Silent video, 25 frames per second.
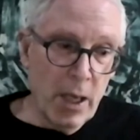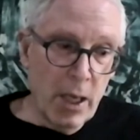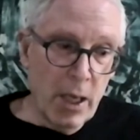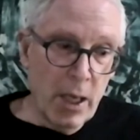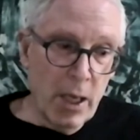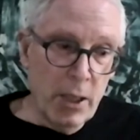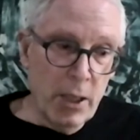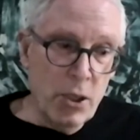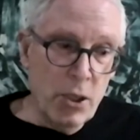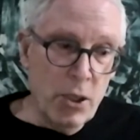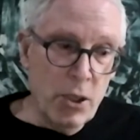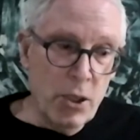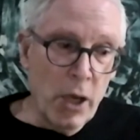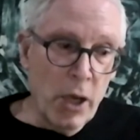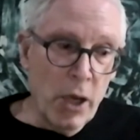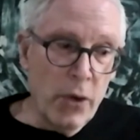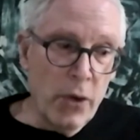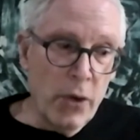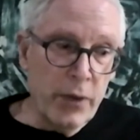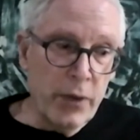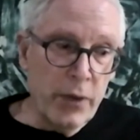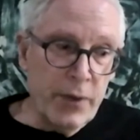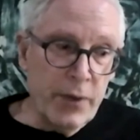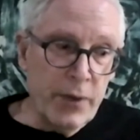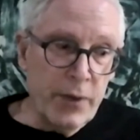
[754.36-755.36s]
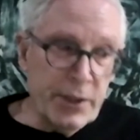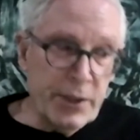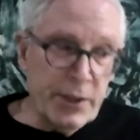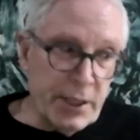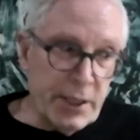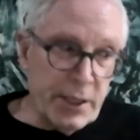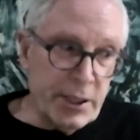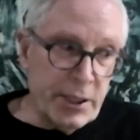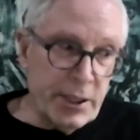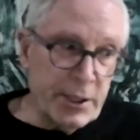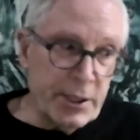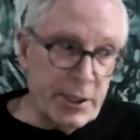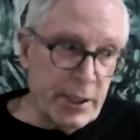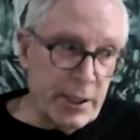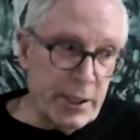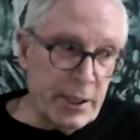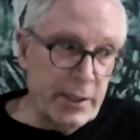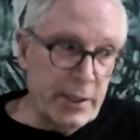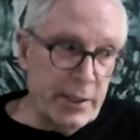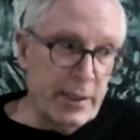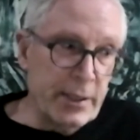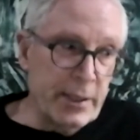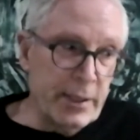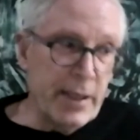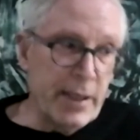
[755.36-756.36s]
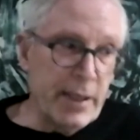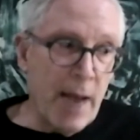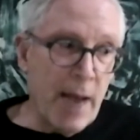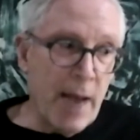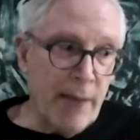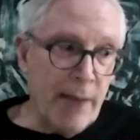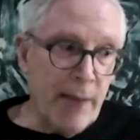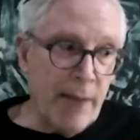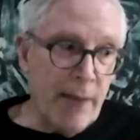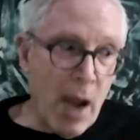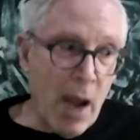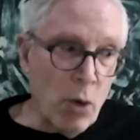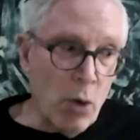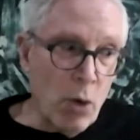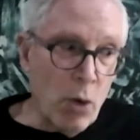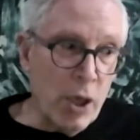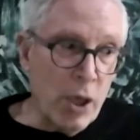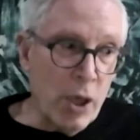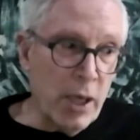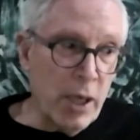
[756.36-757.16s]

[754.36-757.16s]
you know, the sitters that I'm now working